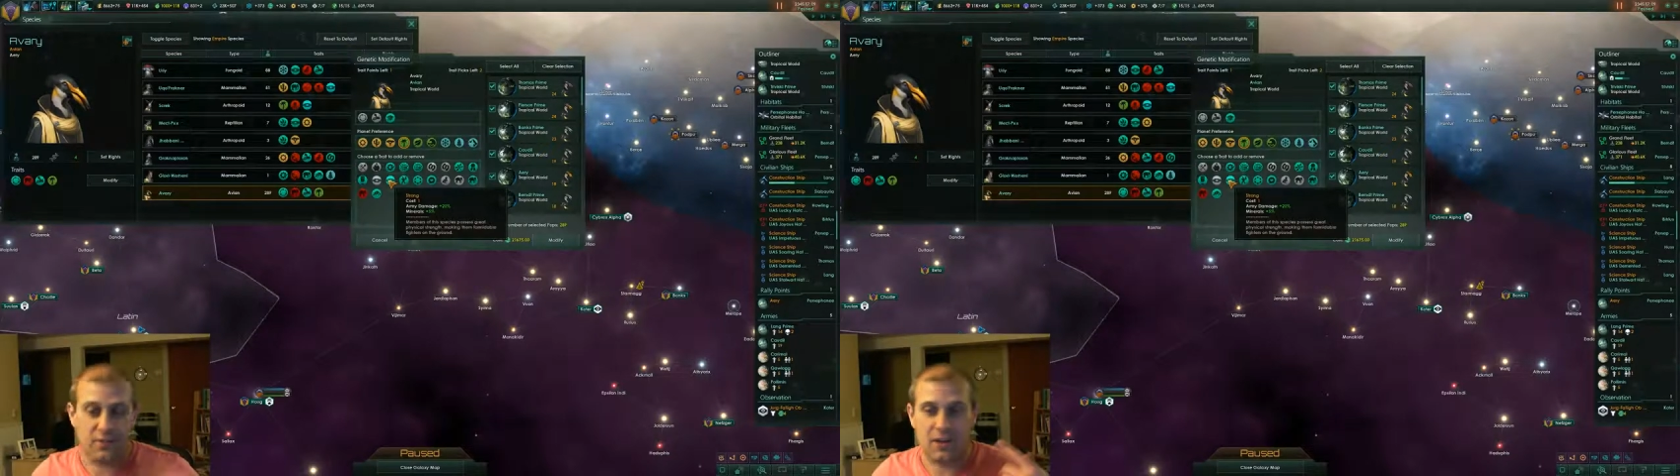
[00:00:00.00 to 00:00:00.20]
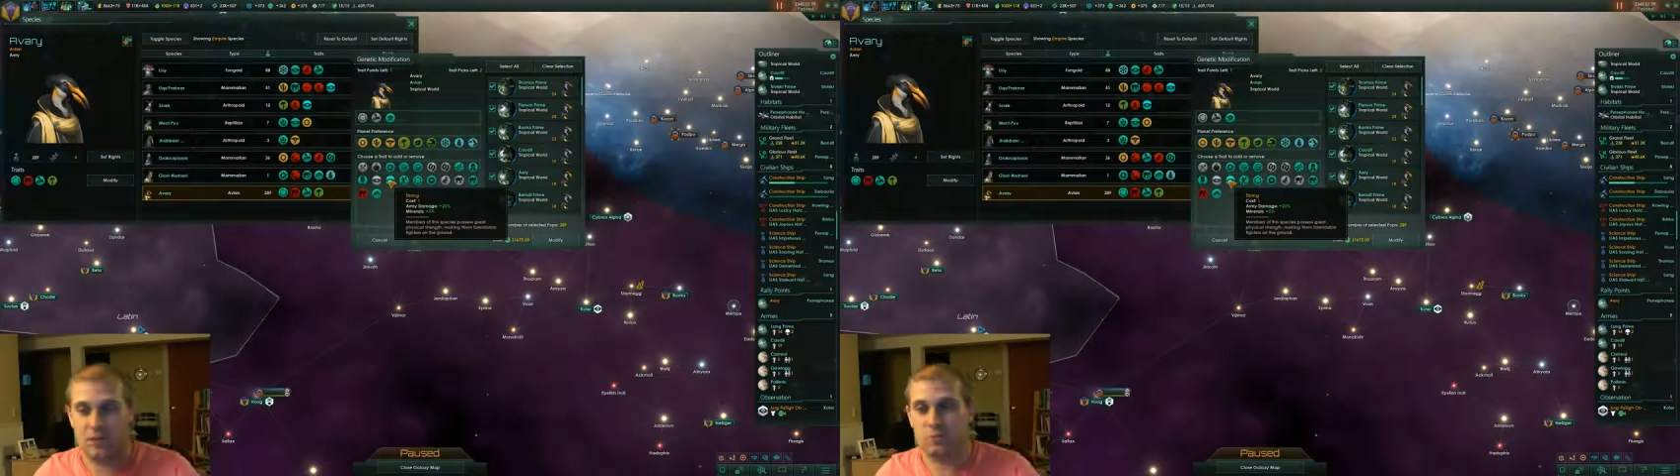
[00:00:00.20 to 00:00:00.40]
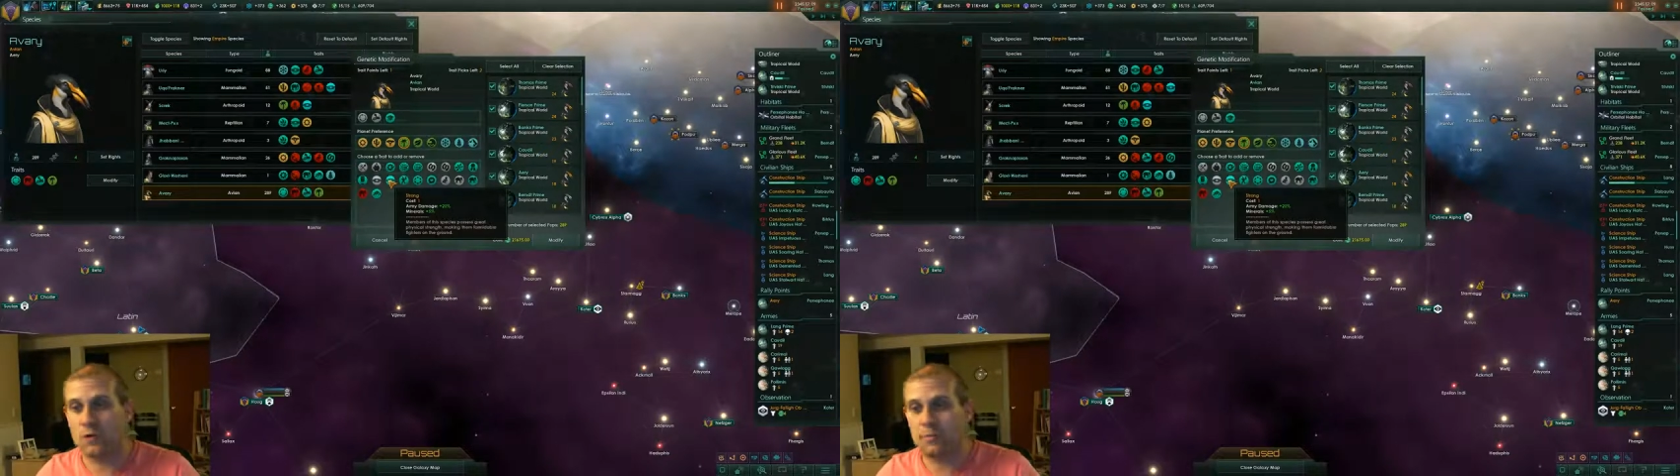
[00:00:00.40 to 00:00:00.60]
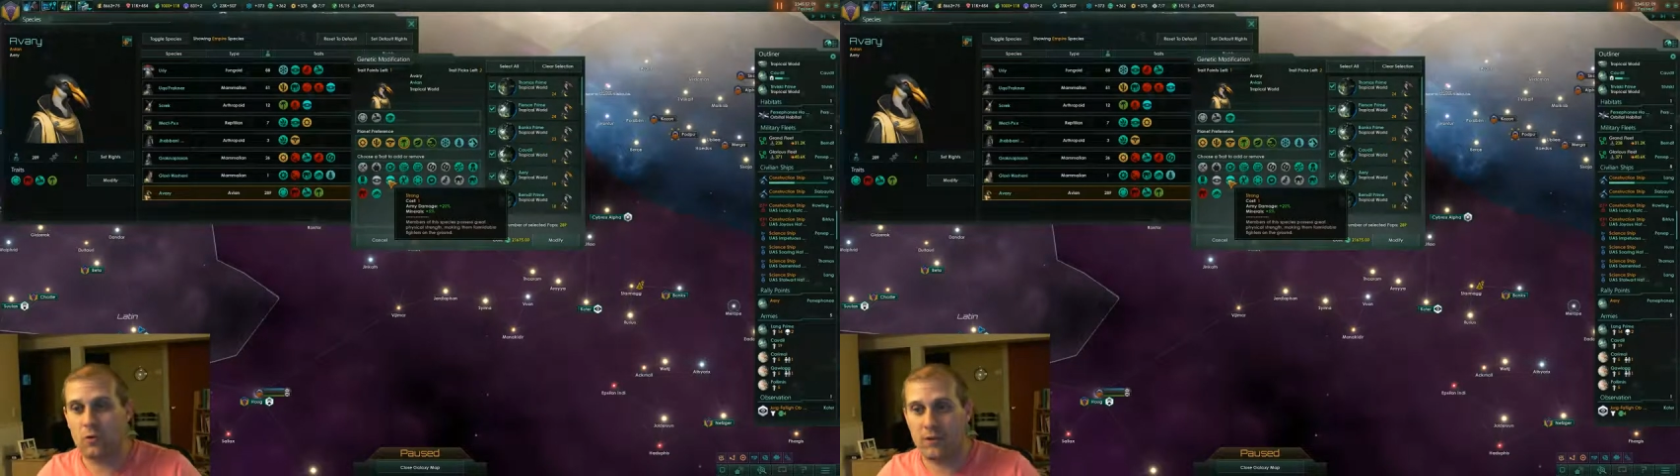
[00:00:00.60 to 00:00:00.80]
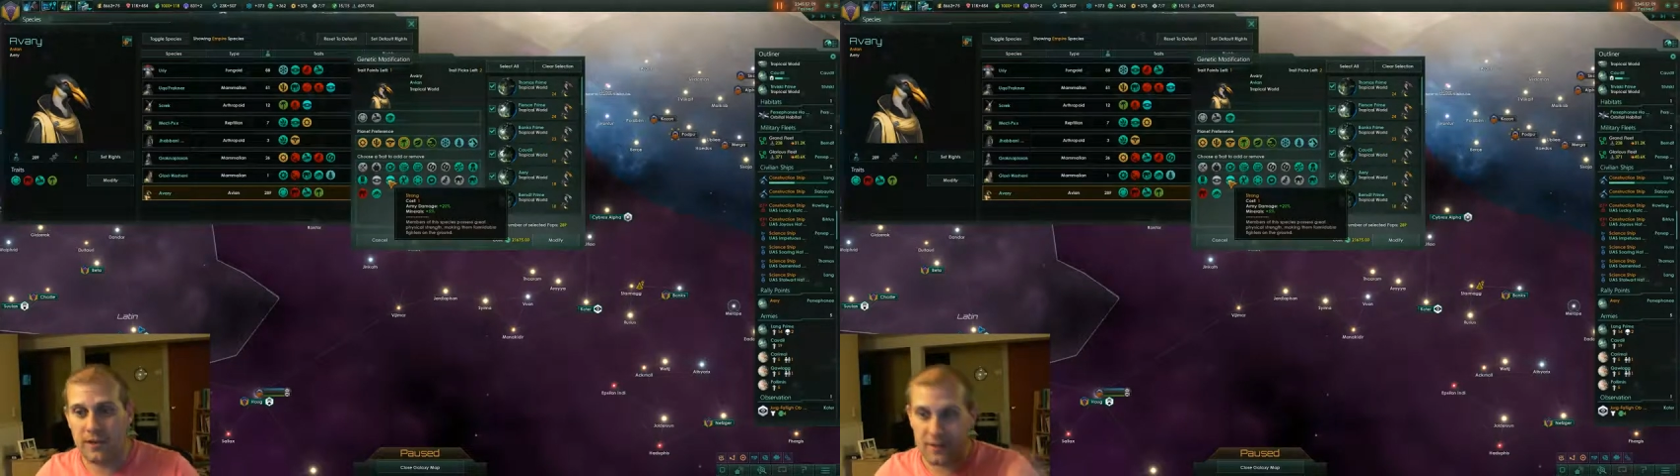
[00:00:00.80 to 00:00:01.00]
Costs one
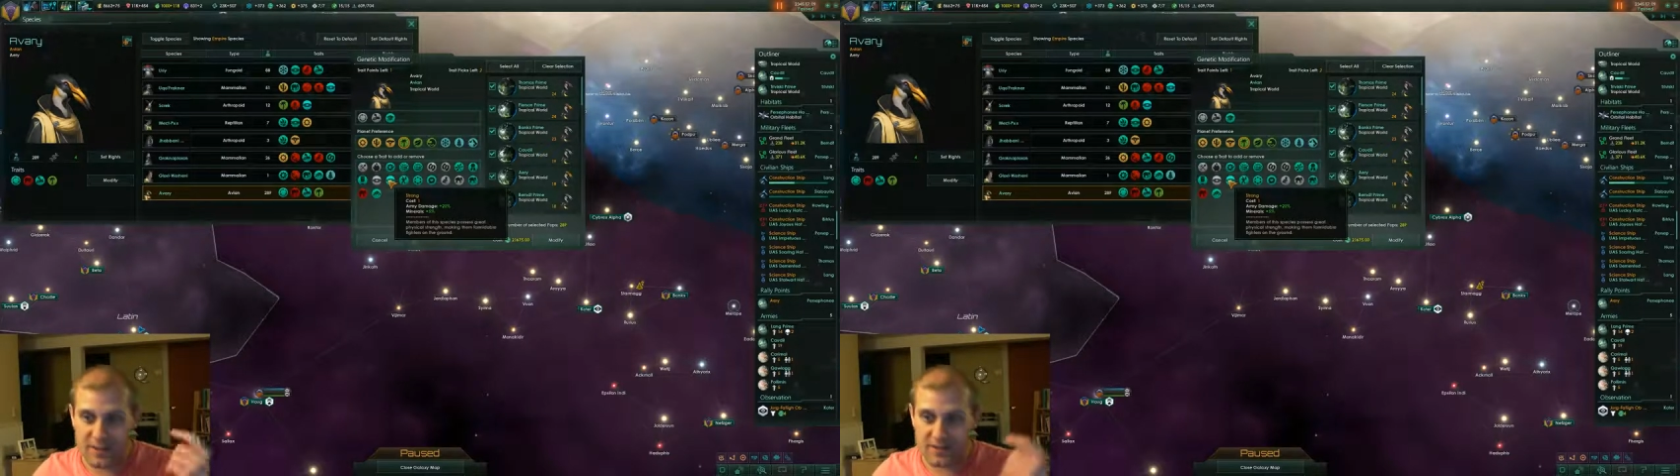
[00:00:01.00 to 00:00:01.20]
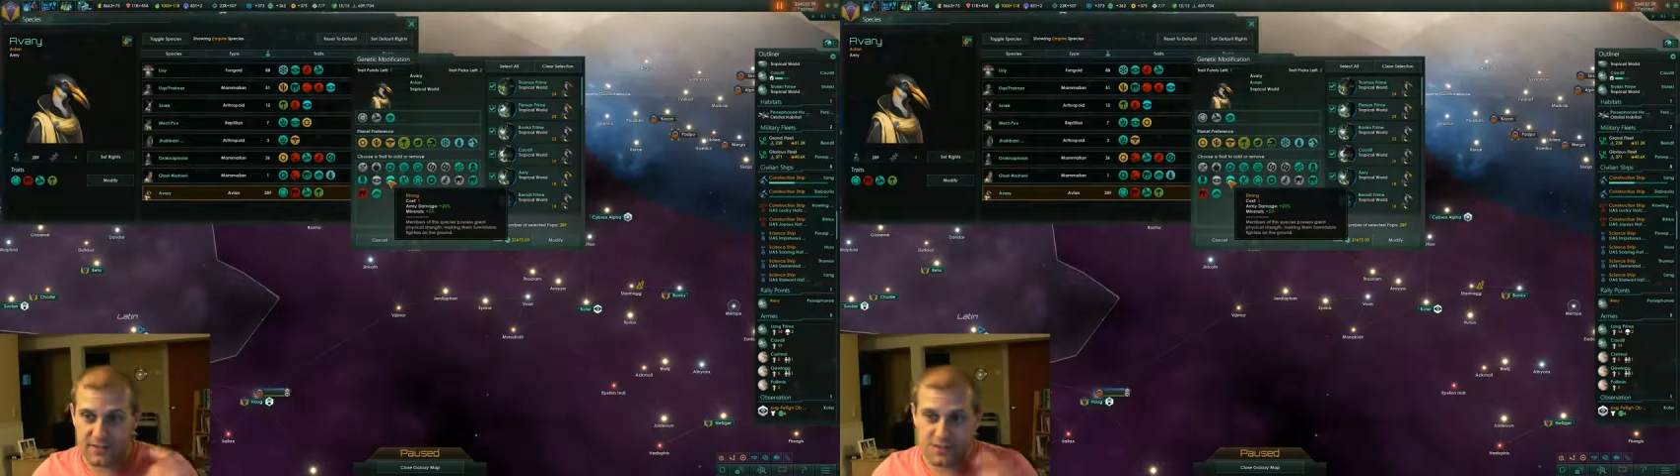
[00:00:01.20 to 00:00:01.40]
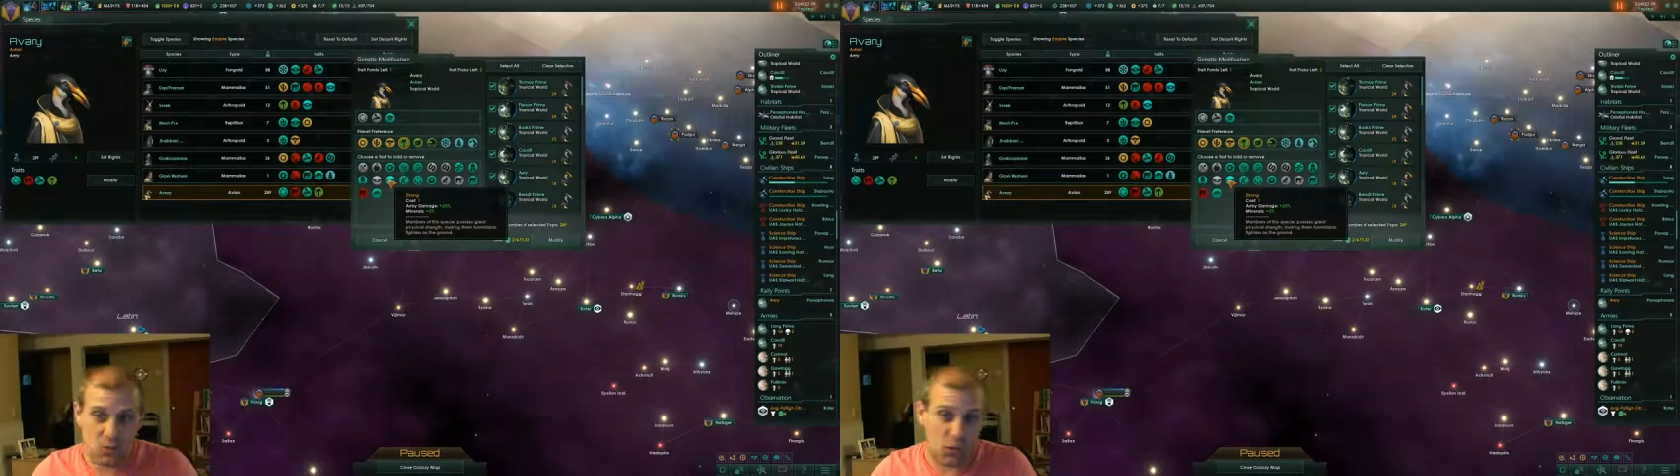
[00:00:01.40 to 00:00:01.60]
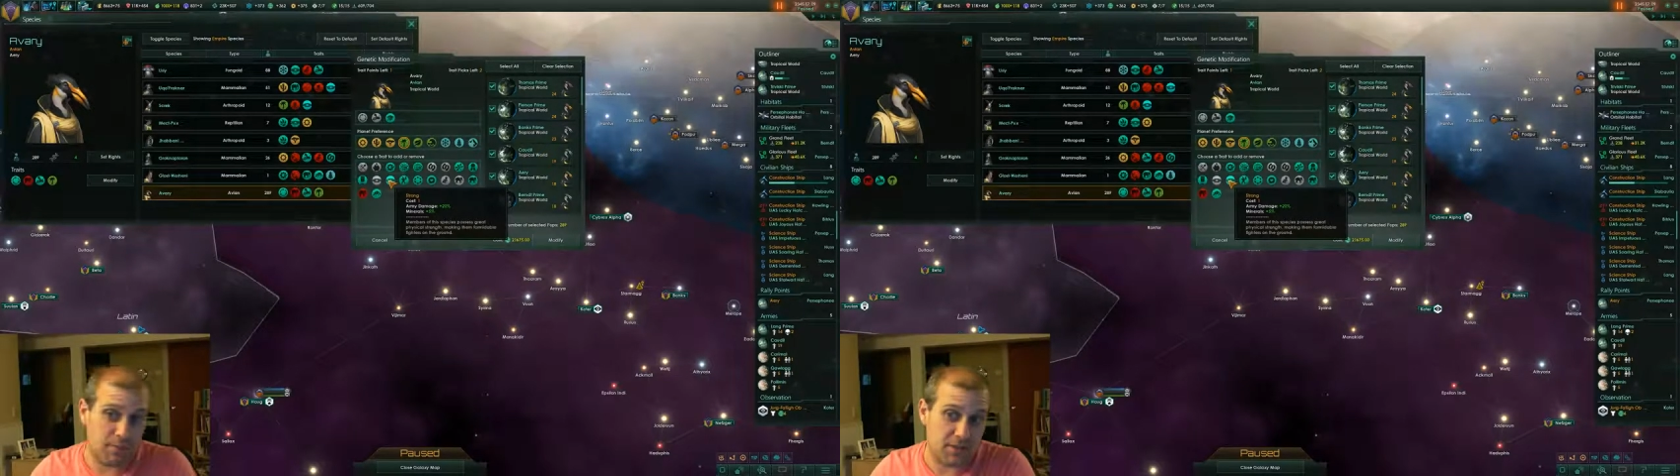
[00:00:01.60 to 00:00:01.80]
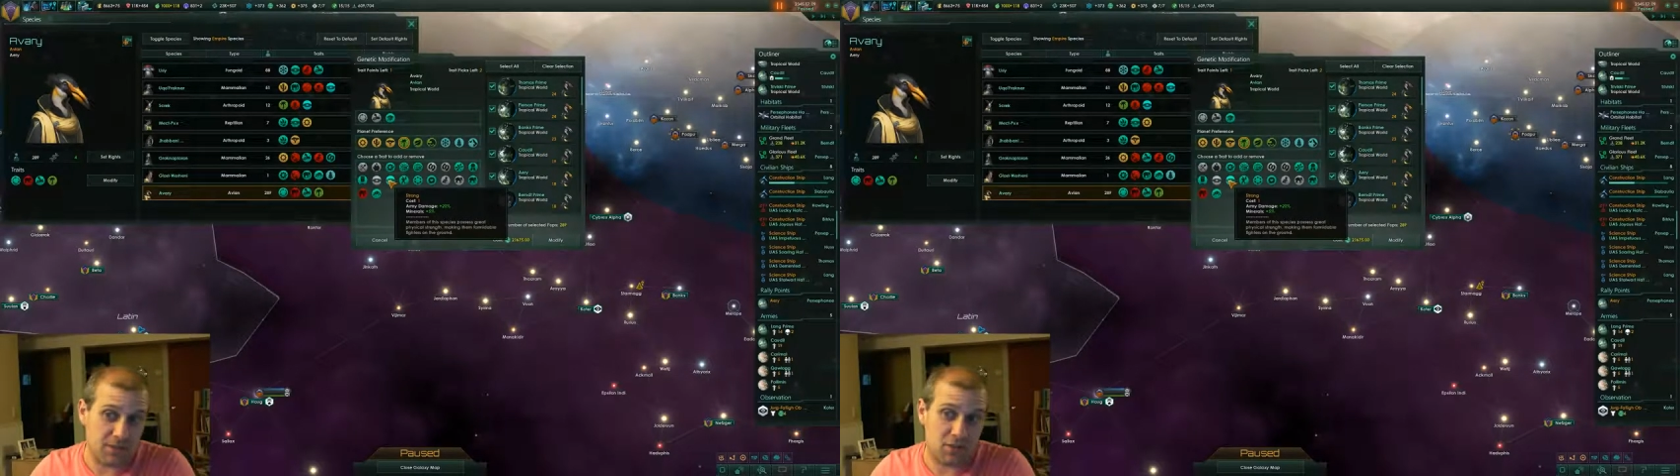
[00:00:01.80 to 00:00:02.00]
point, gives us
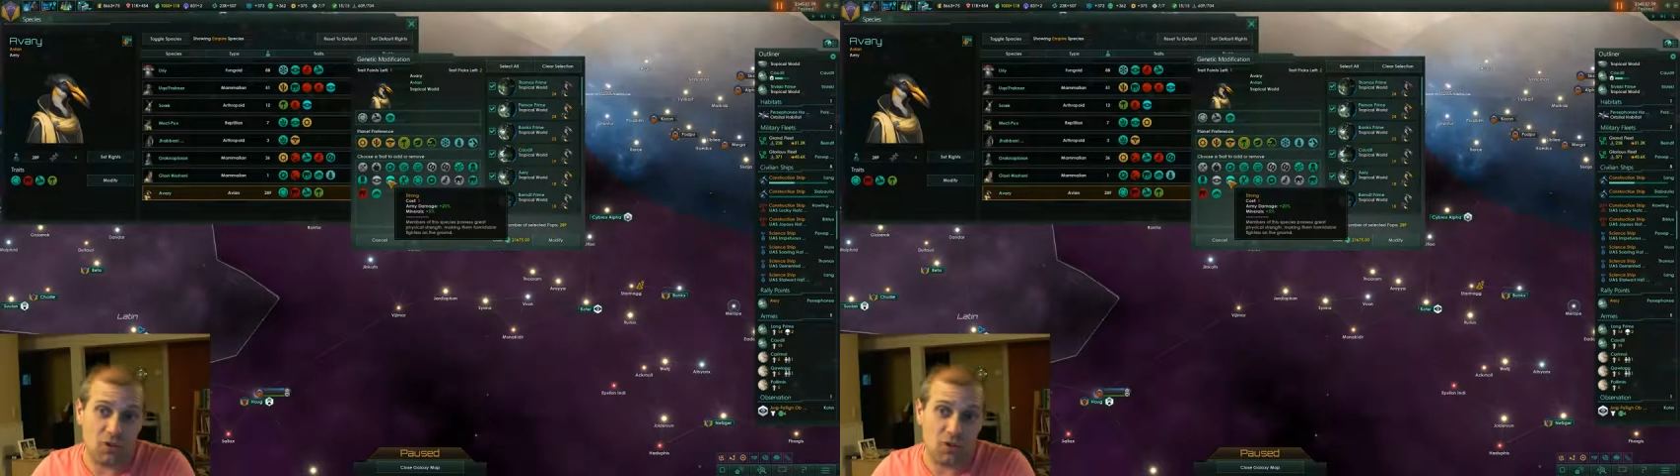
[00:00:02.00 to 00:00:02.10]
20% to